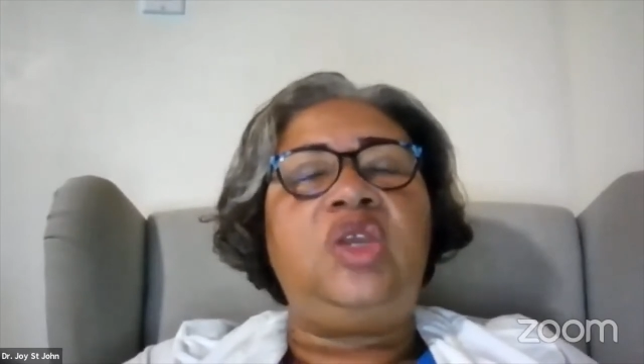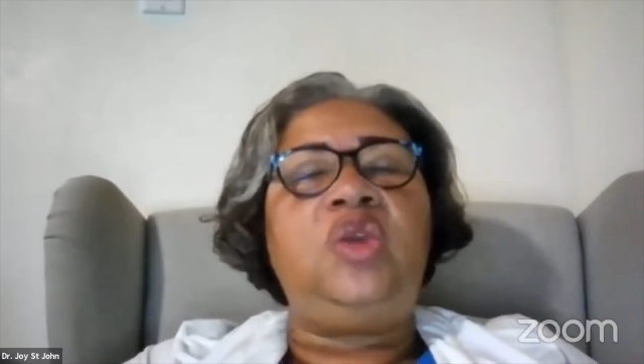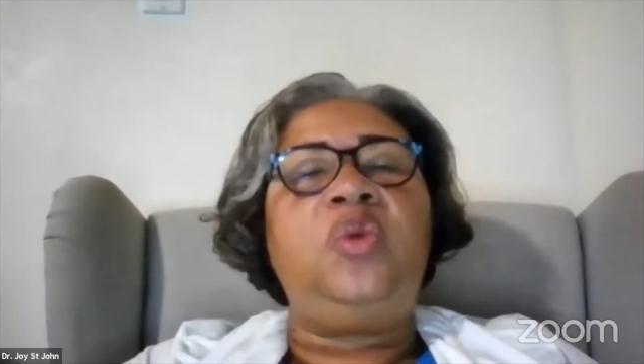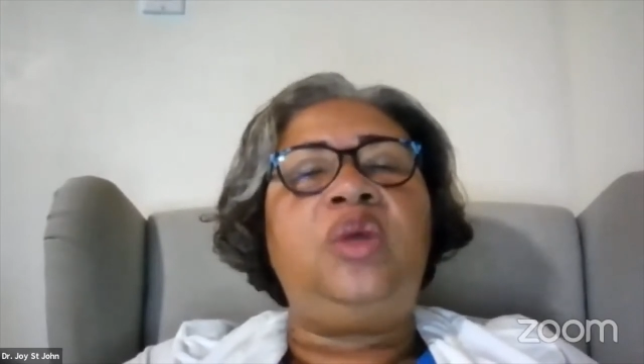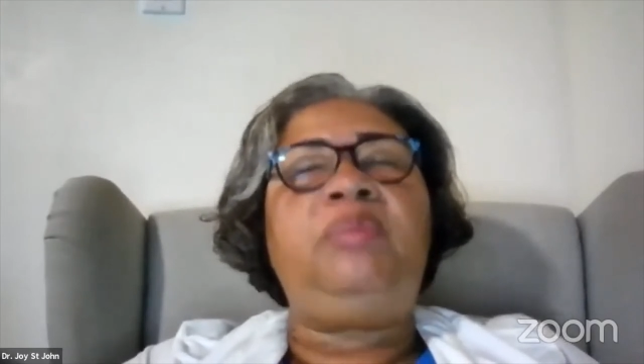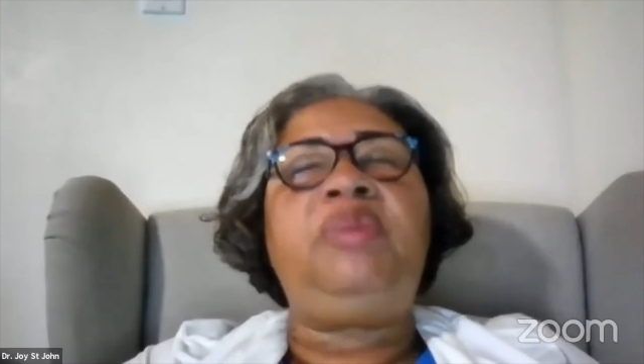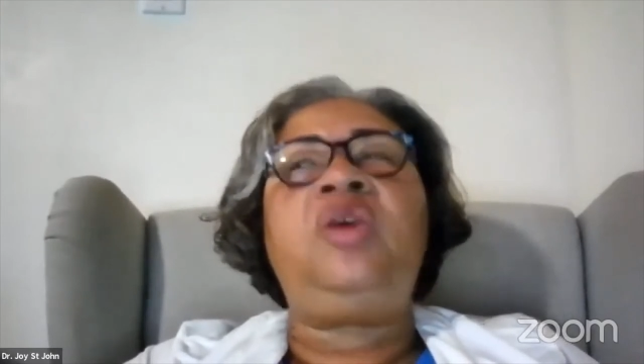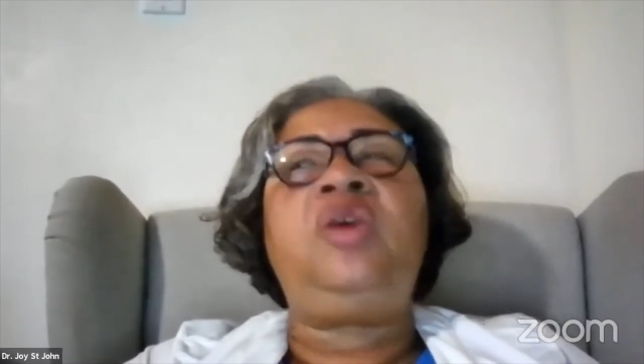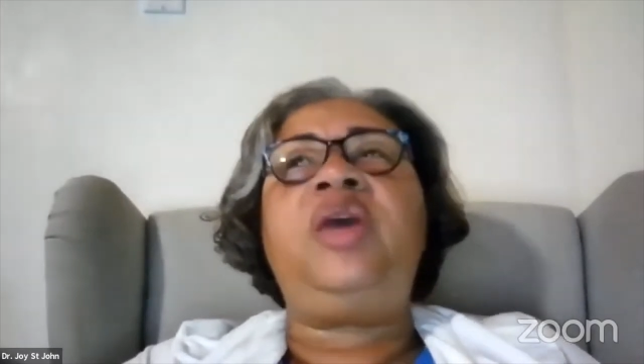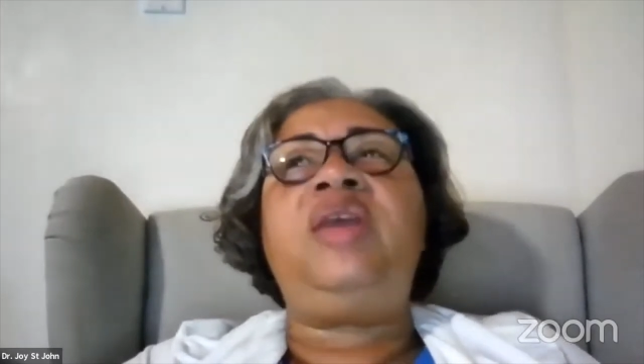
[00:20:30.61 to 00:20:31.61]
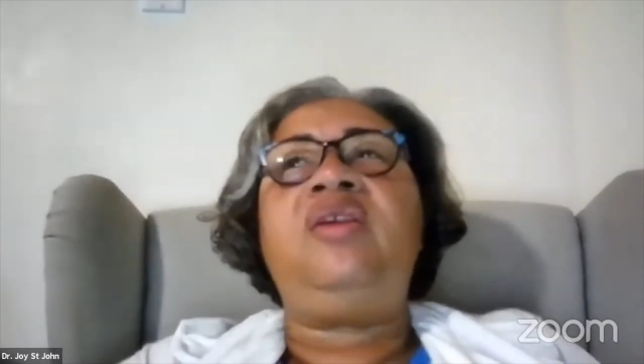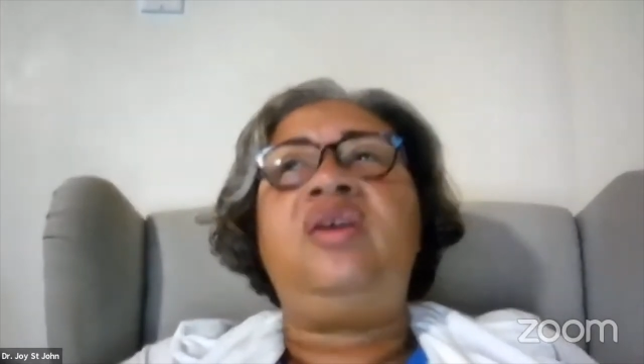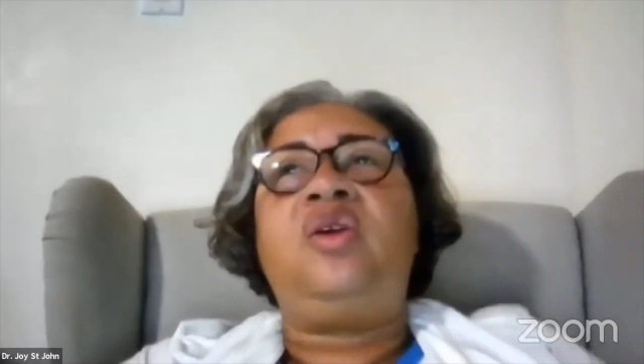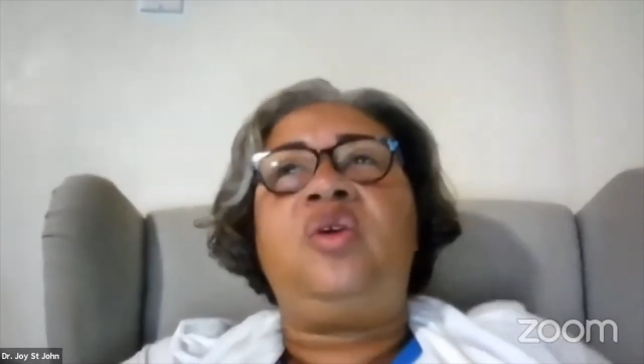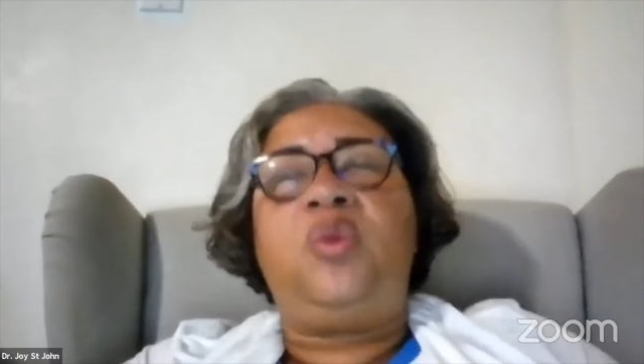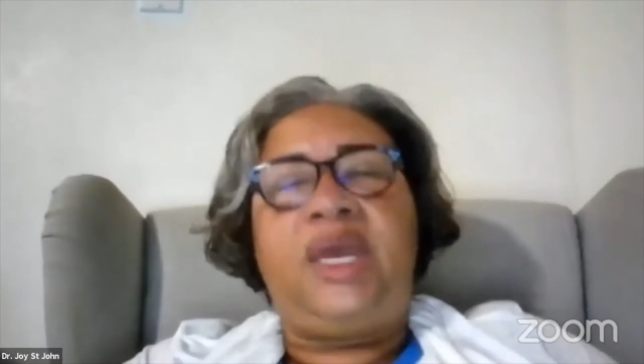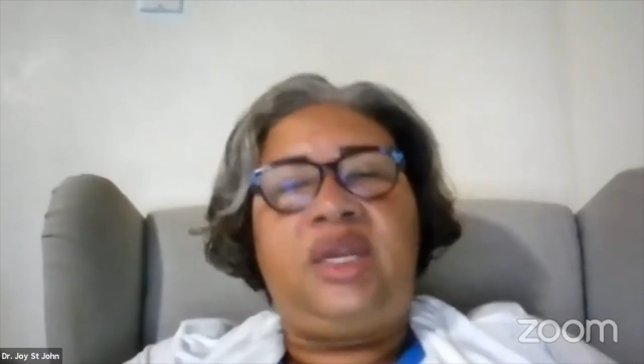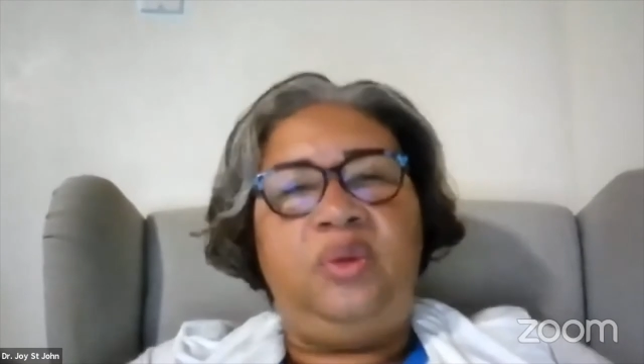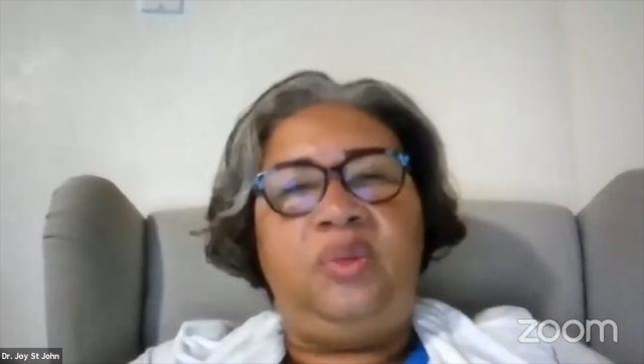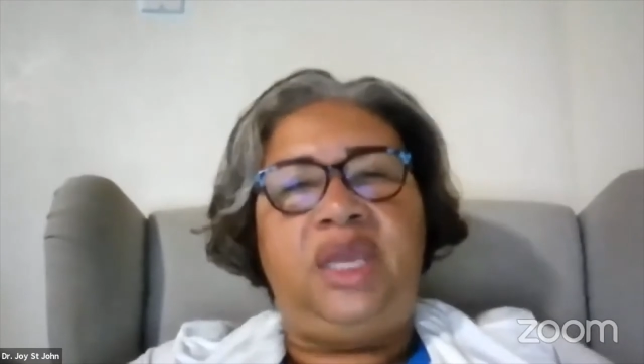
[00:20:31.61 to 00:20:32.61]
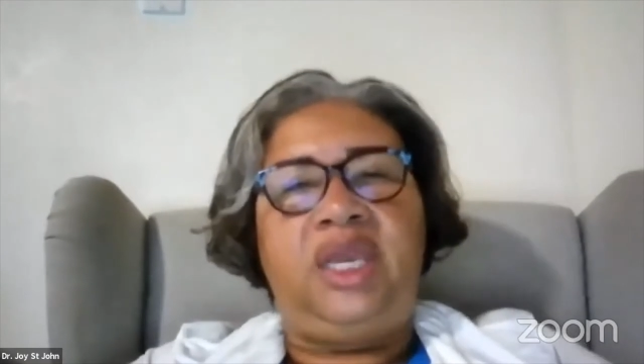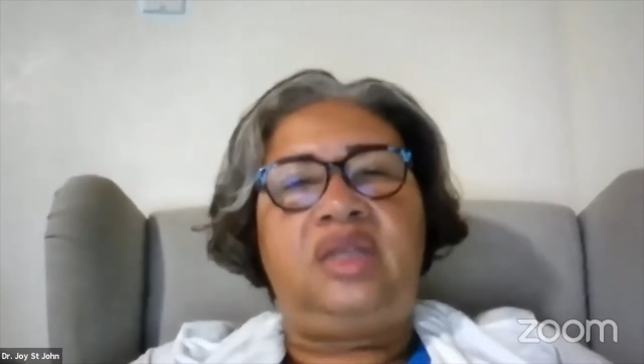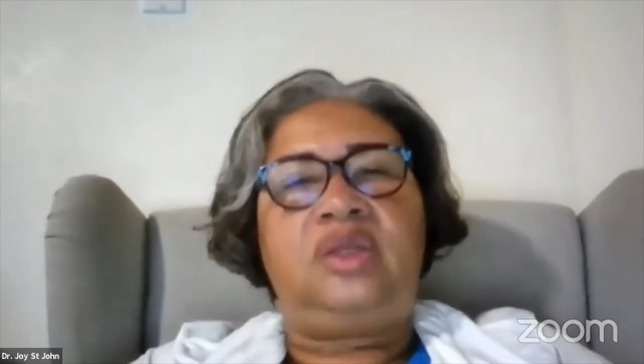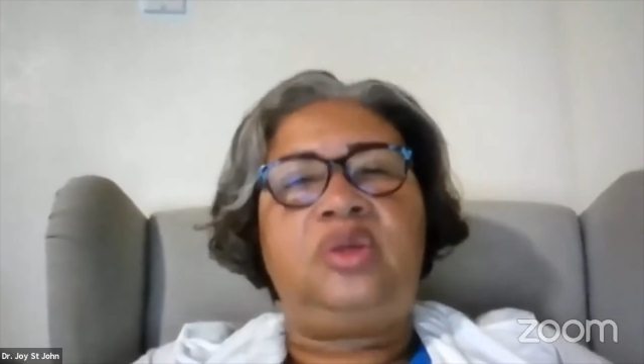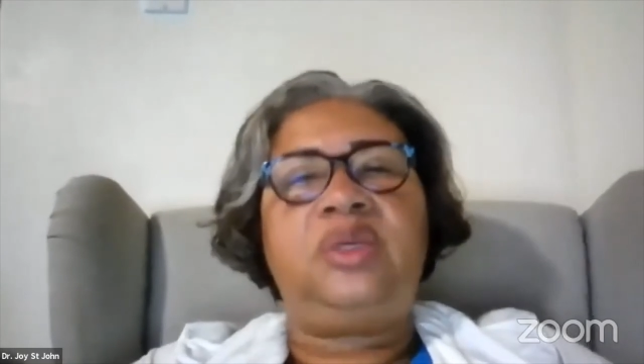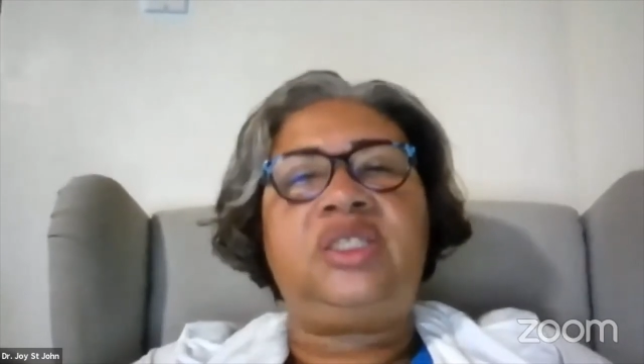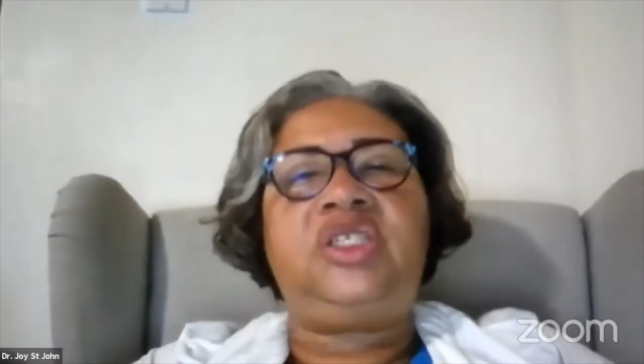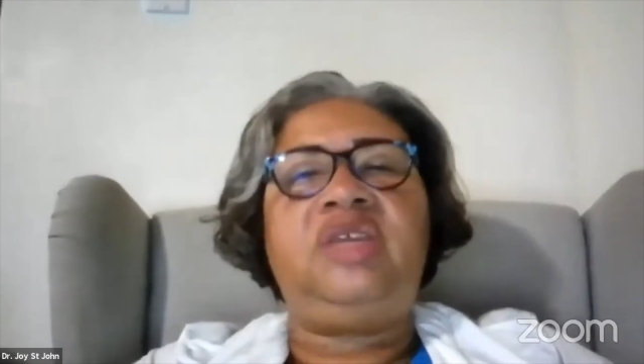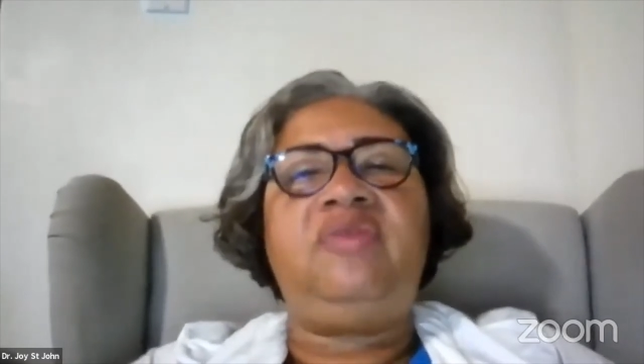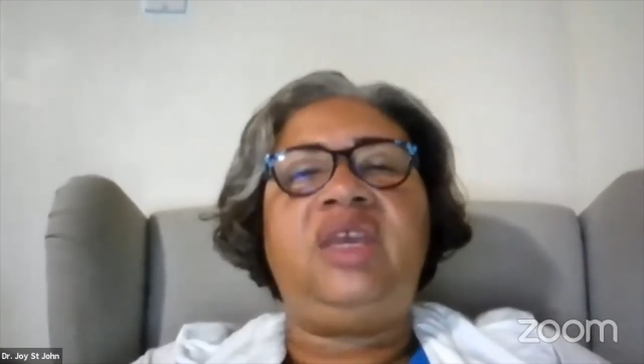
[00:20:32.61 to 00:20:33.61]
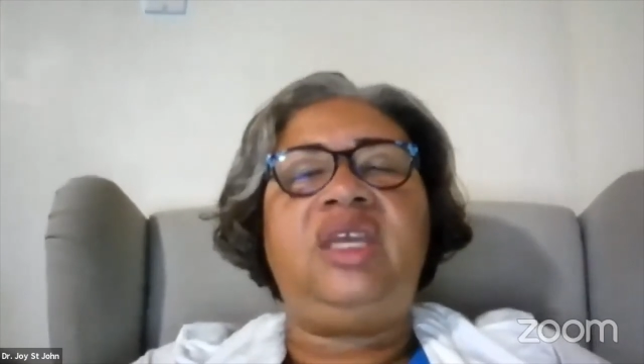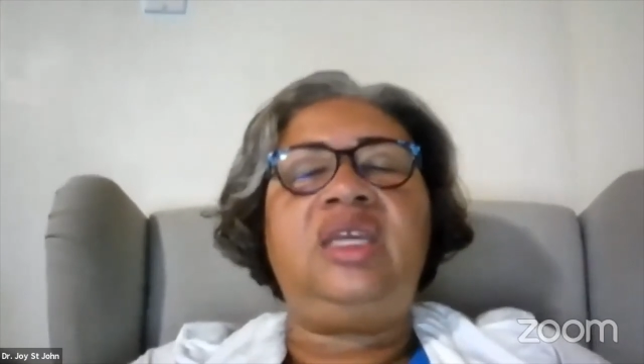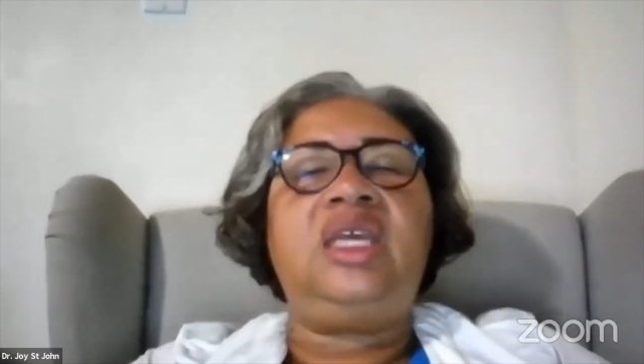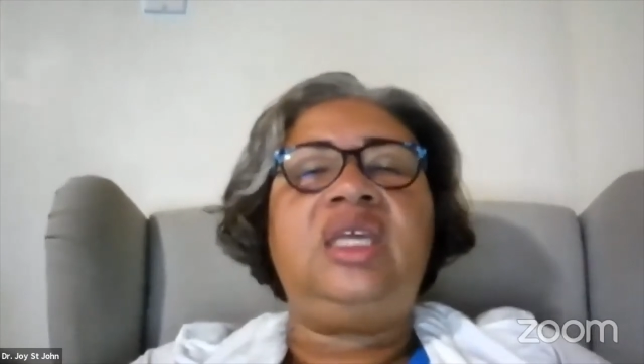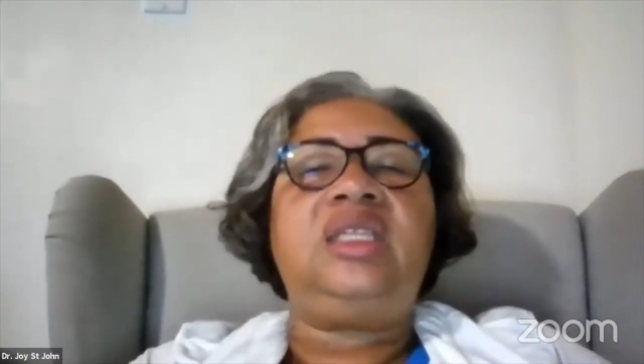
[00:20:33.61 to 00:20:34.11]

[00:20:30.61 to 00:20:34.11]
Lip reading: you will be going quite a way to achieving